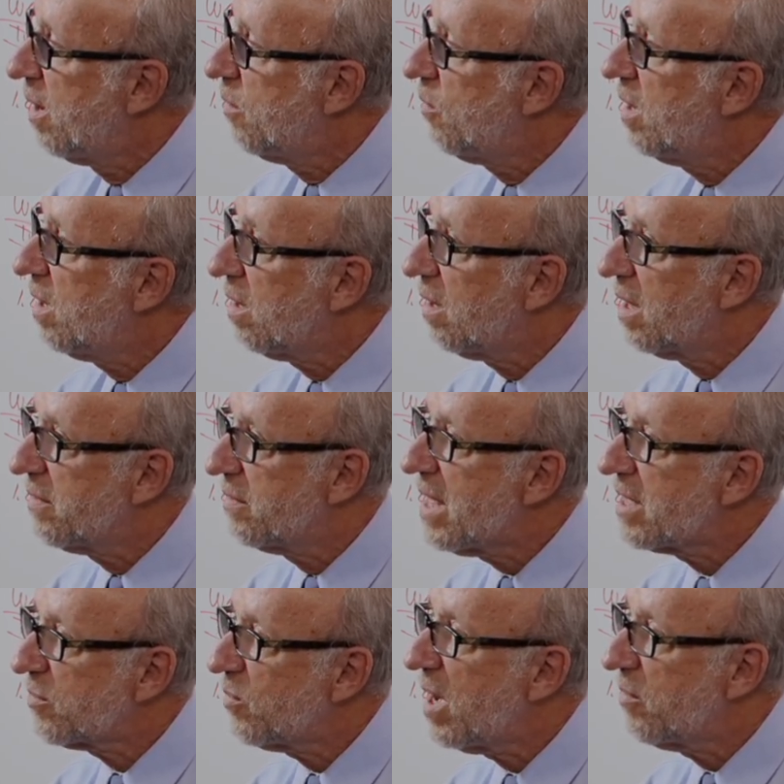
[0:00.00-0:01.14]
Well,
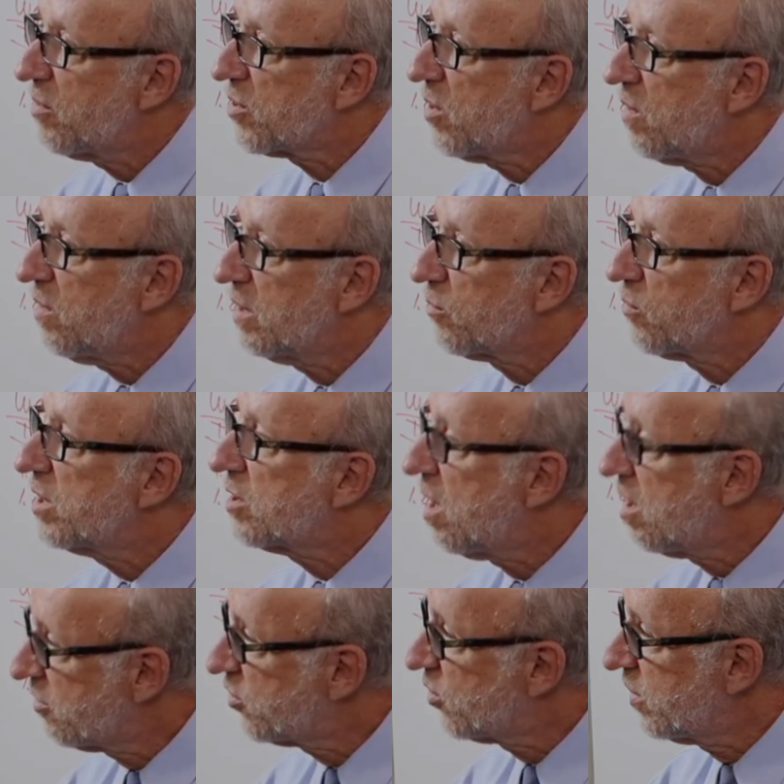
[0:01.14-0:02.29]
that's why I was calling
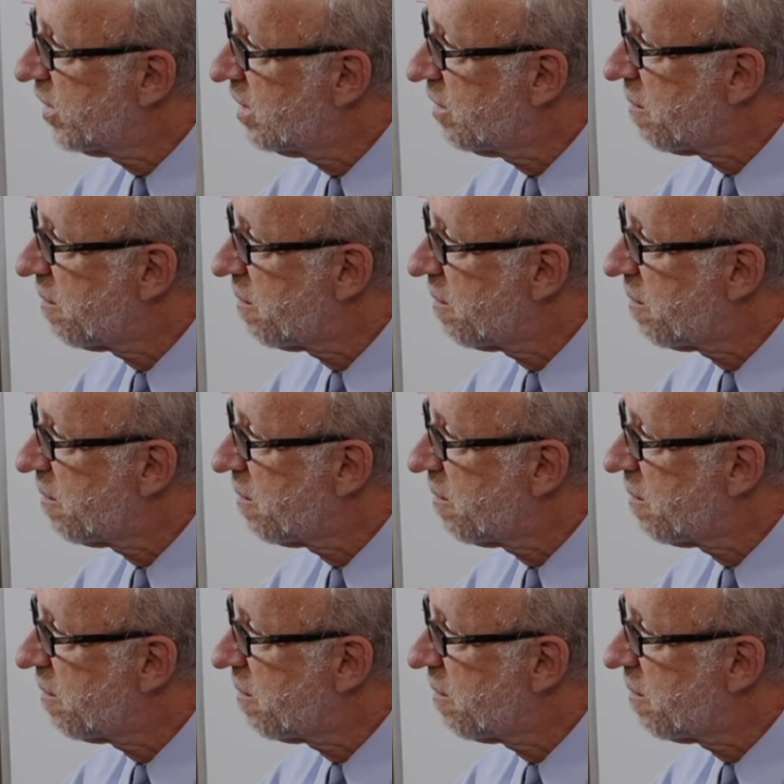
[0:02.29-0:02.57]
recontouring.